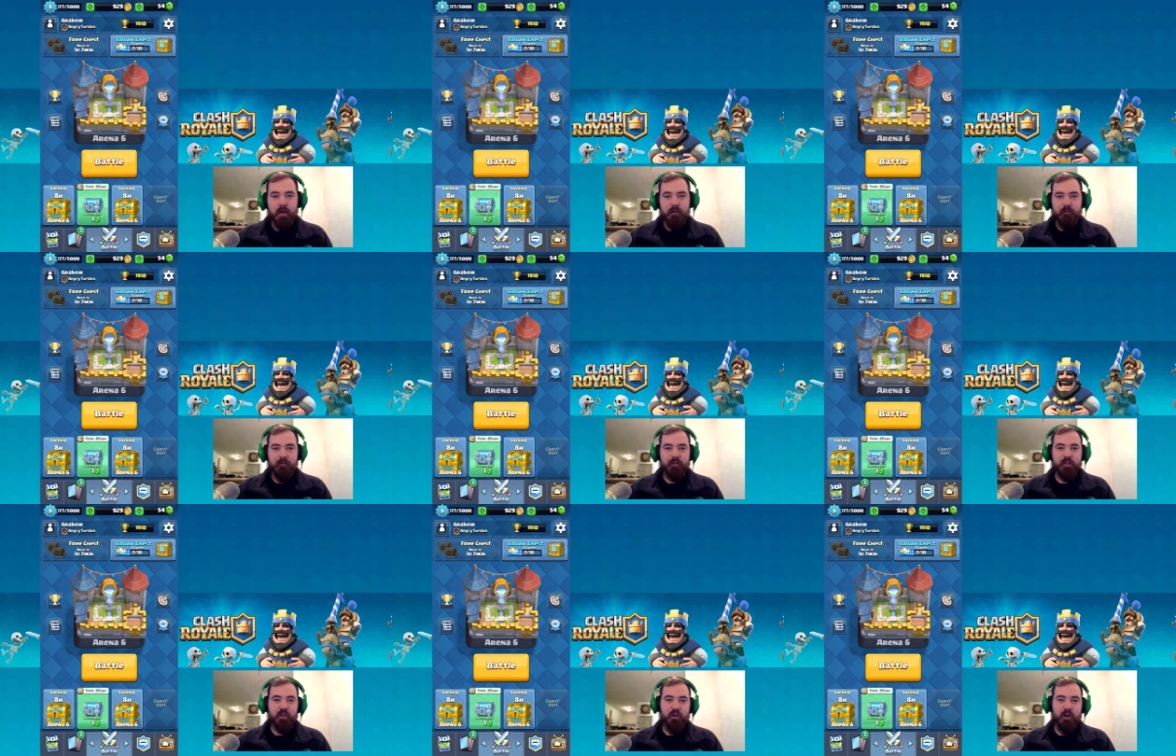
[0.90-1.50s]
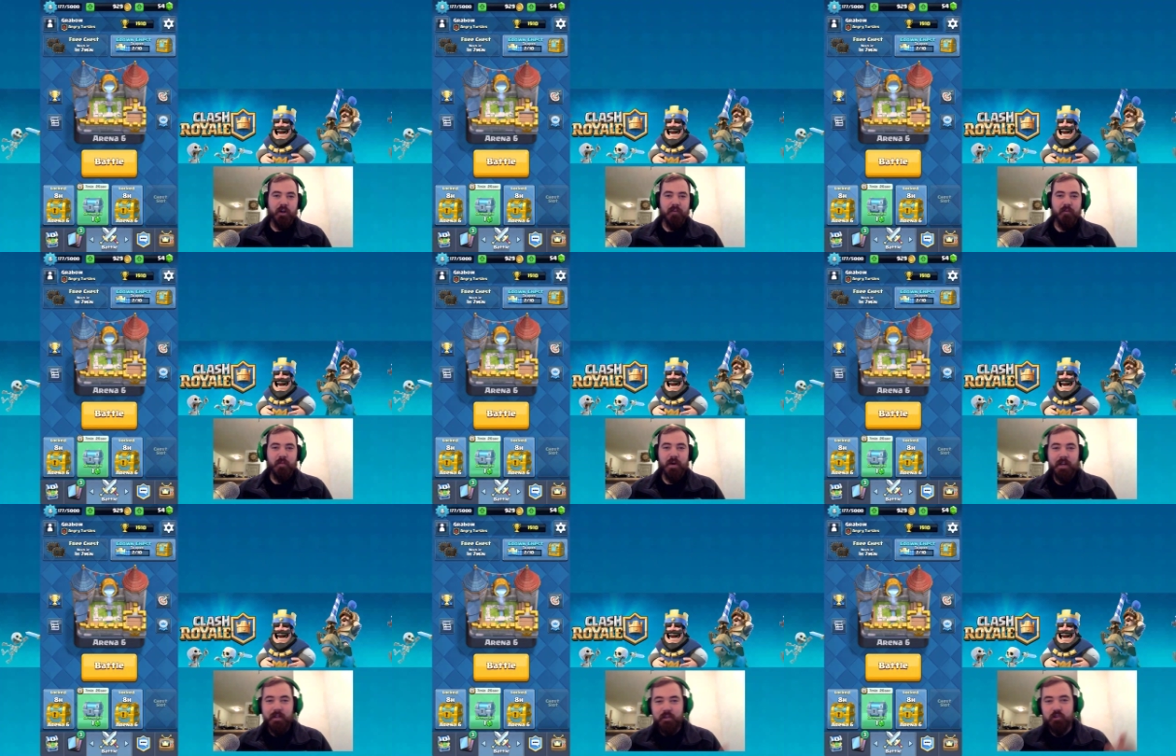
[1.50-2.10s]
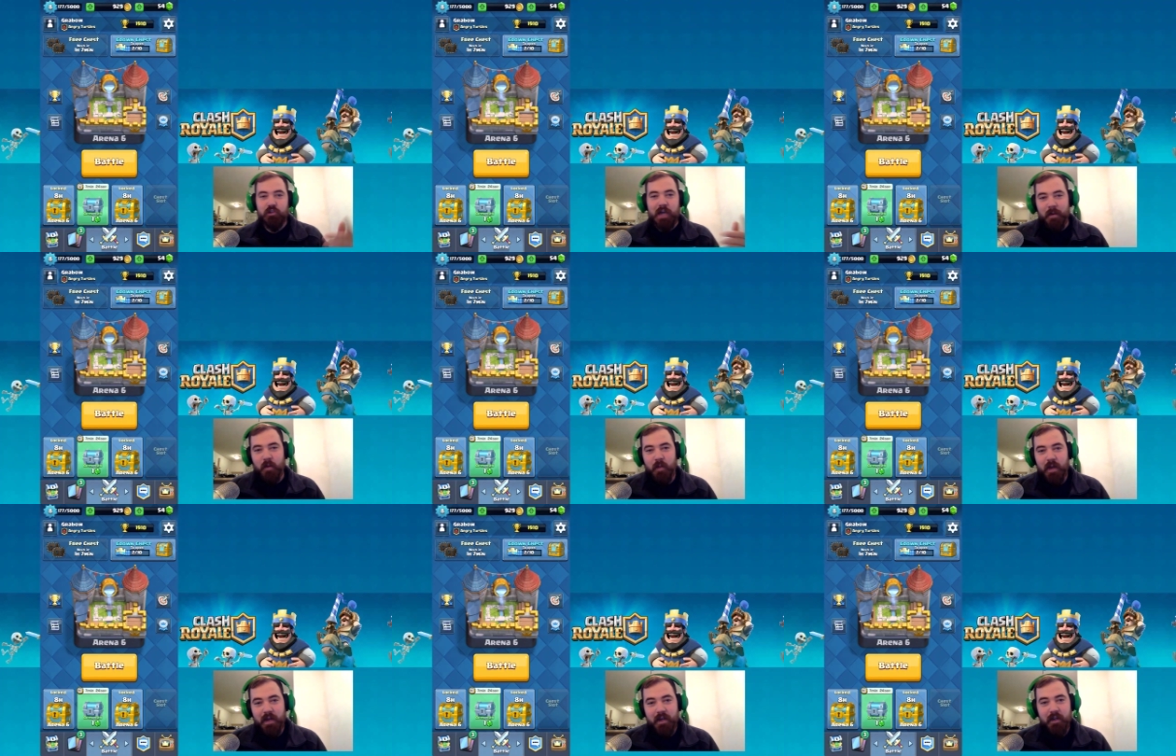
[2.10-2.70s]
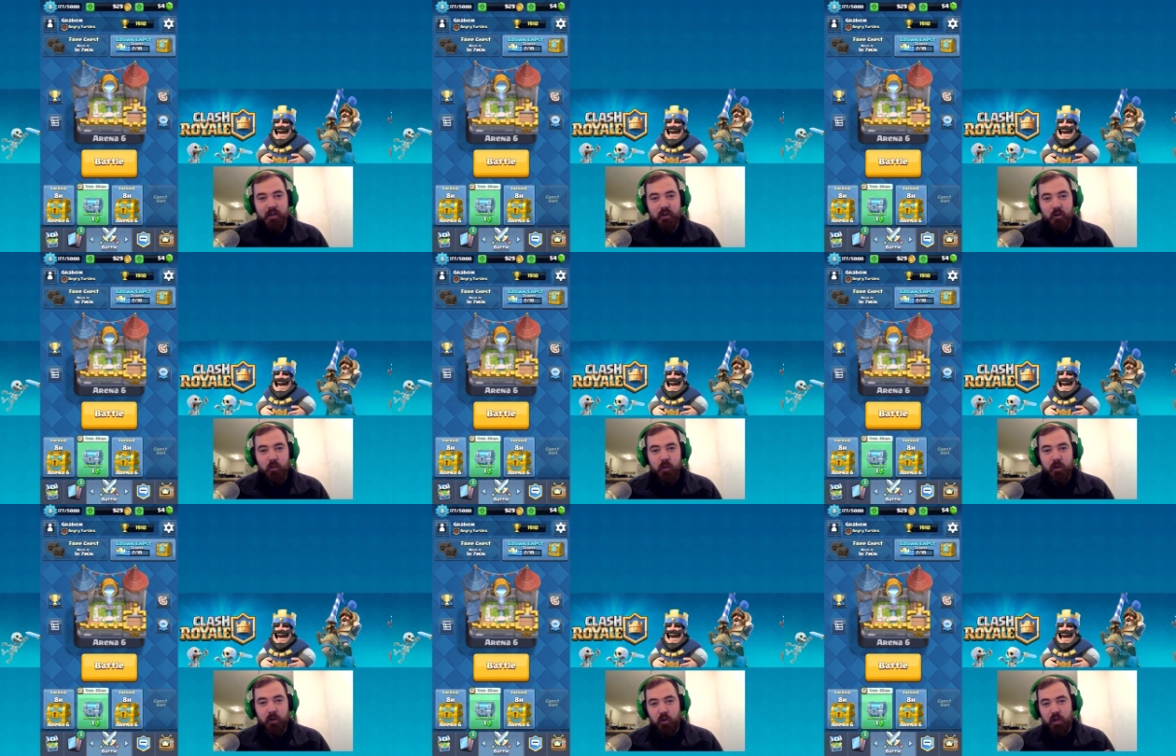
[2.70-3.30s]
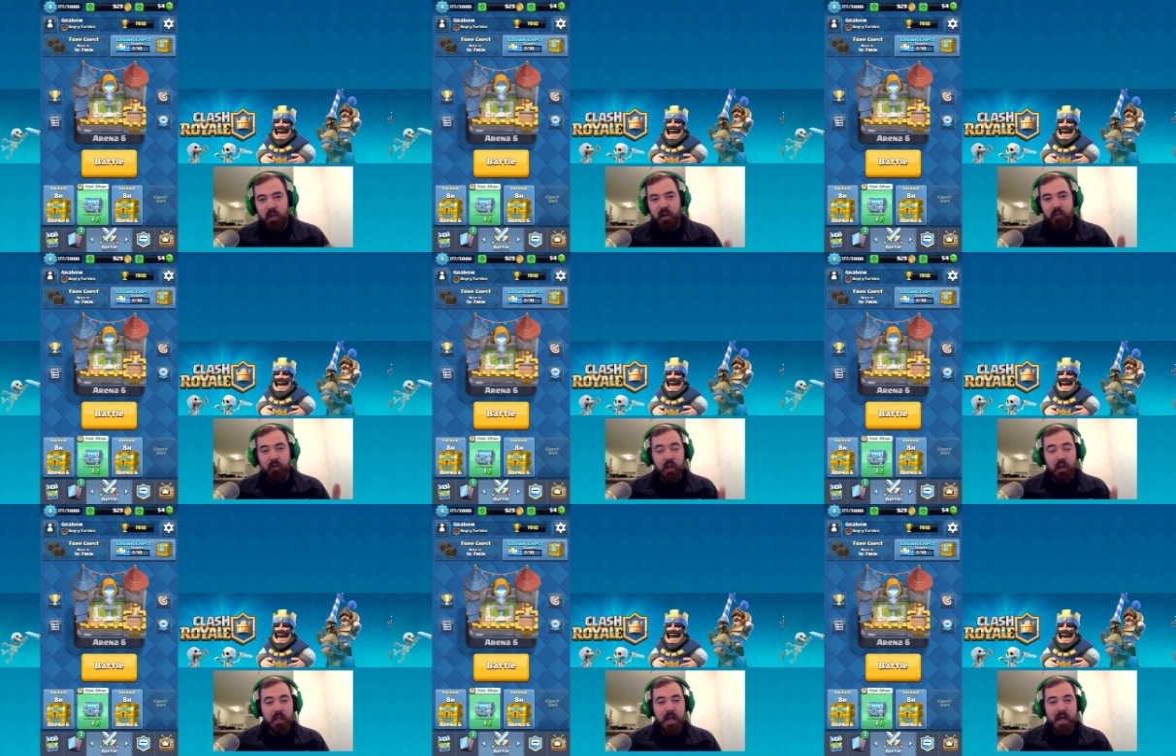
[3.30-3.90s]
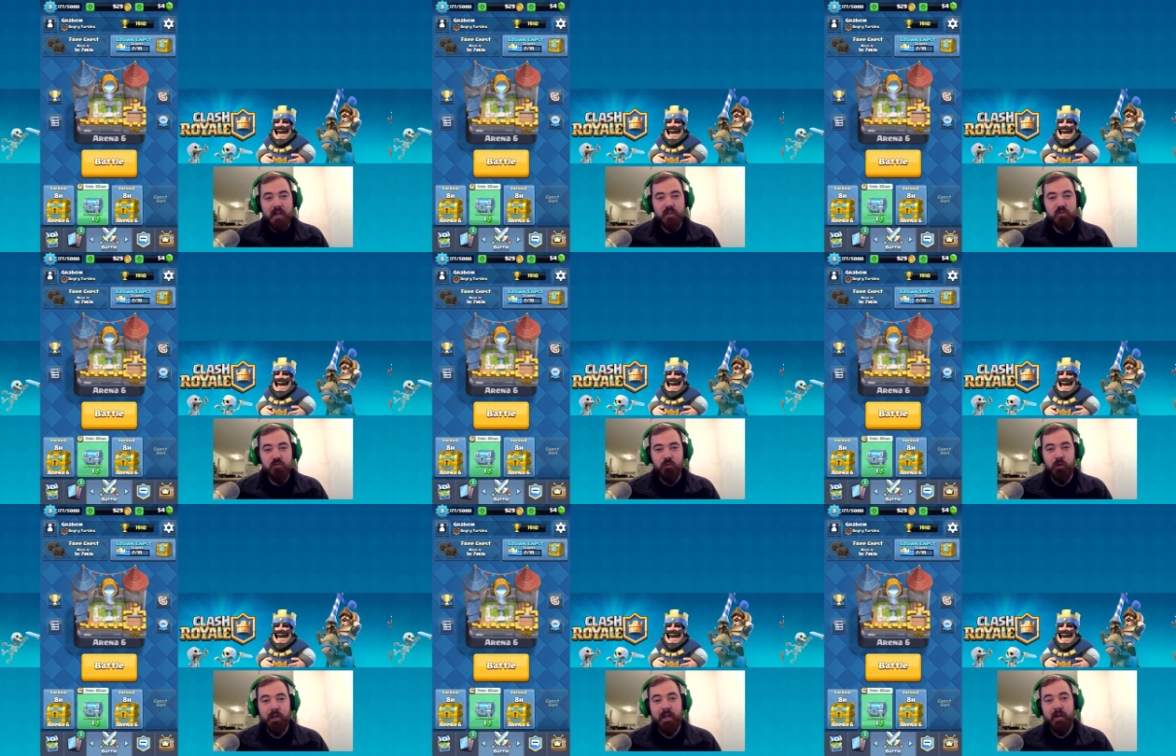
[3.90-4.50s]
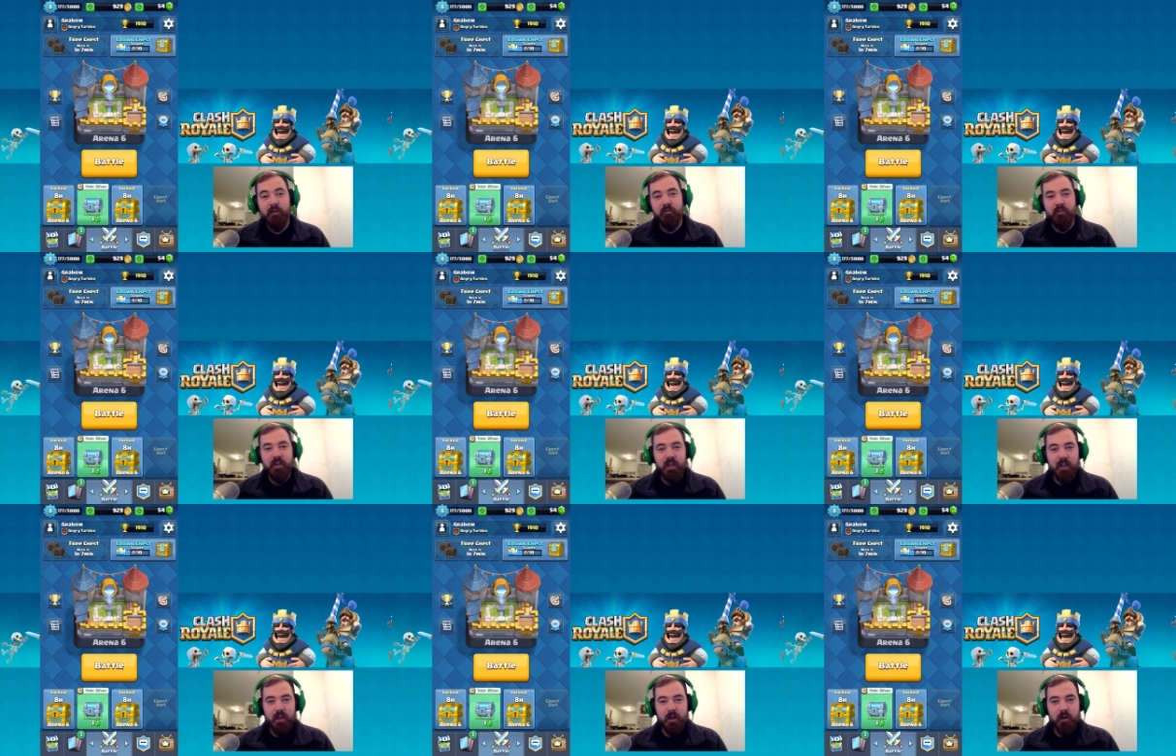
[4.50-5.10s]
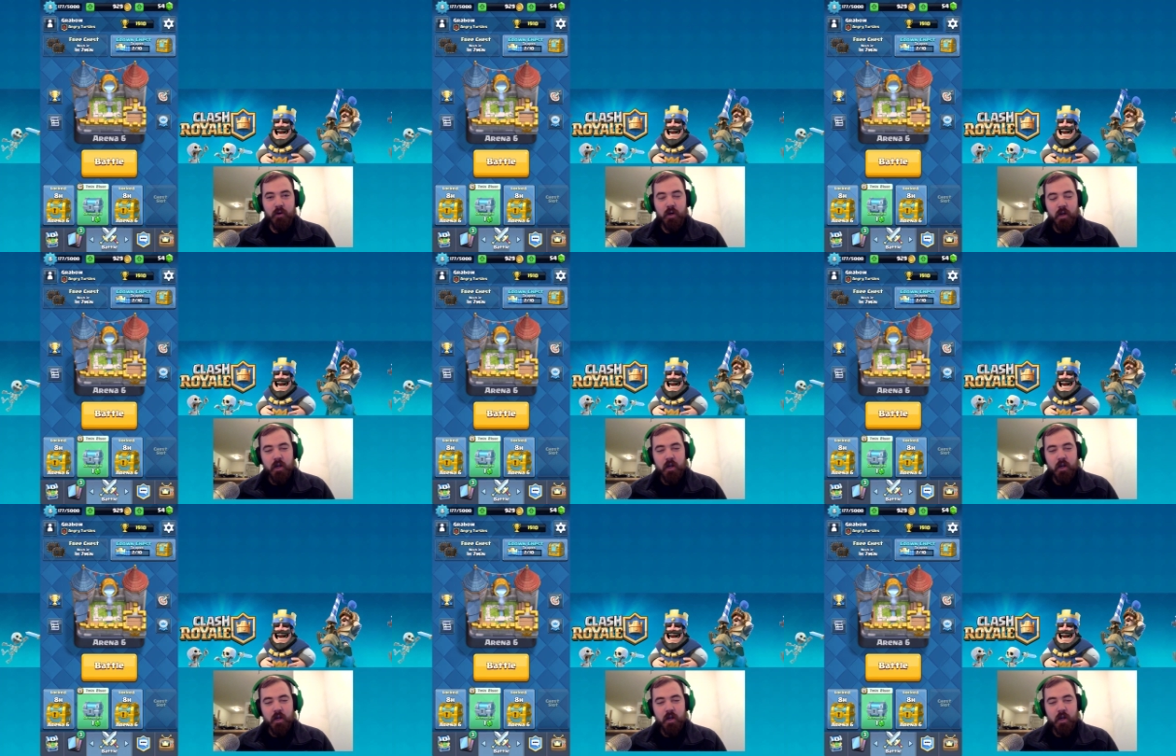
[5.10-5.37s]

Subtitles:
What's going on, everybody? It's Grabo back here. We're doing another Clash Royale video.